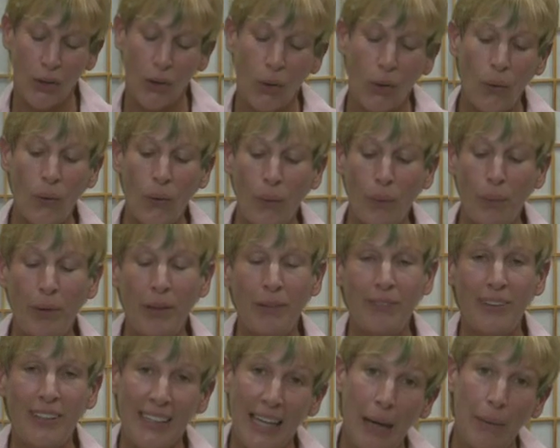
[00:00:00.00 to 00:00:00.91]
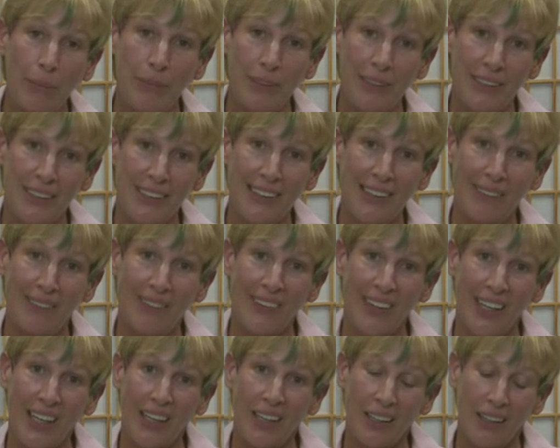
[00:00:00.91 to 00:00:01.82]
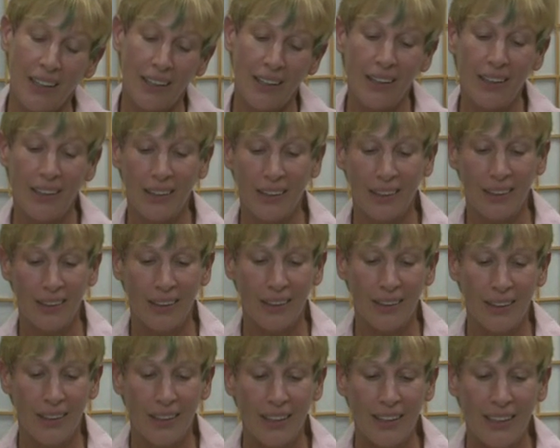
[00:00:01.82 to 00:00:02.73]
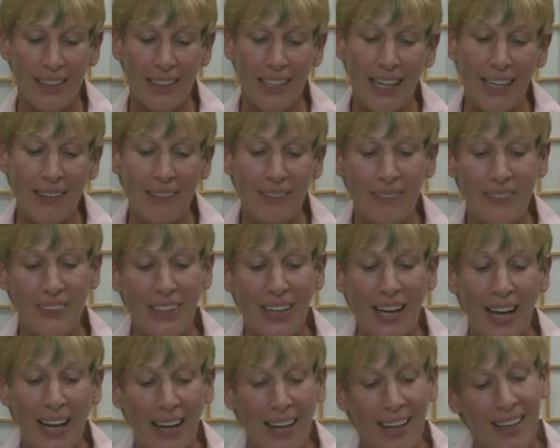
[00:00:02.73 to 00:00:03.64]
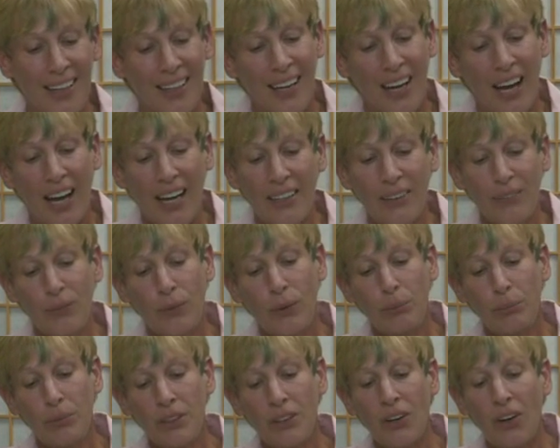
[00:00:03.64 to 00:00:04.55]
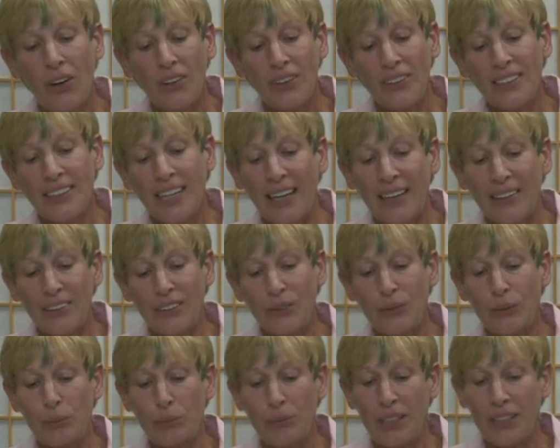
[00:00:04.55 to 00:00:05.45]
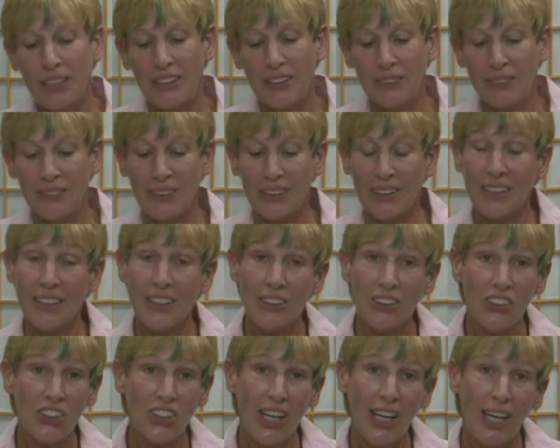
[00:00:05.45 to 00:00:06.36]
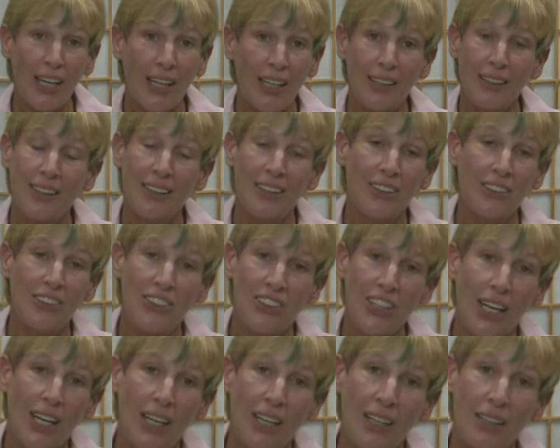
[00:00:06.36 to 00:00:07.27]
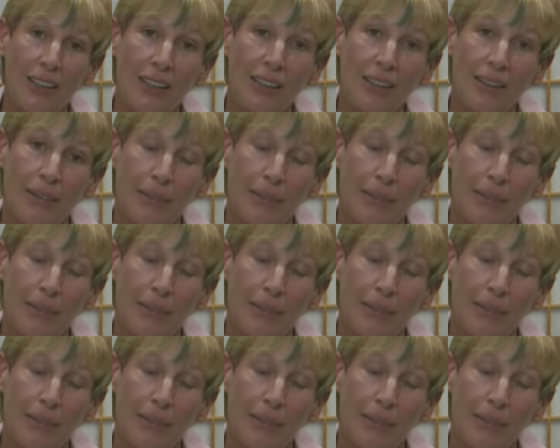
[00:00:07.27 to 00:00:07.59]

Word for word: Oh, maybe that means something. Came to, a woman calls out to her maidservant, Little Jade, little Jade.